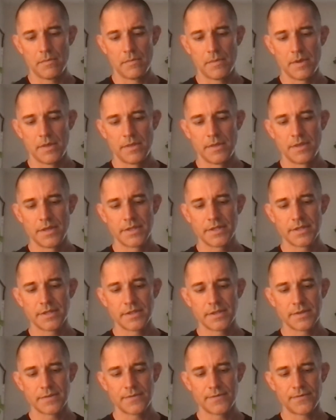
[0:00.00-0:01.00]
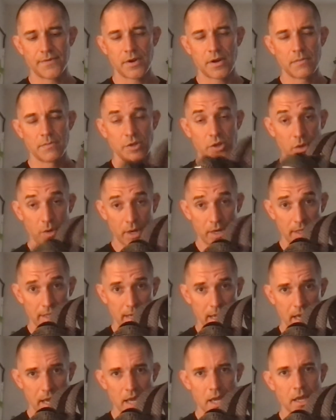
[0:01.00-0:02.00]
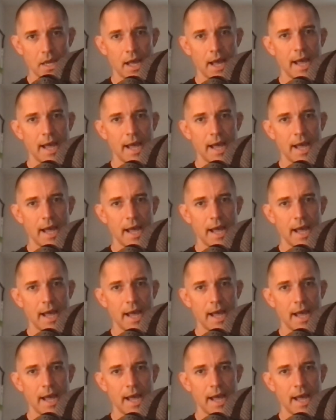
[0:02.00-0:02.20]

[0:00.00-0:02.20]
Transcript: This is from ULA.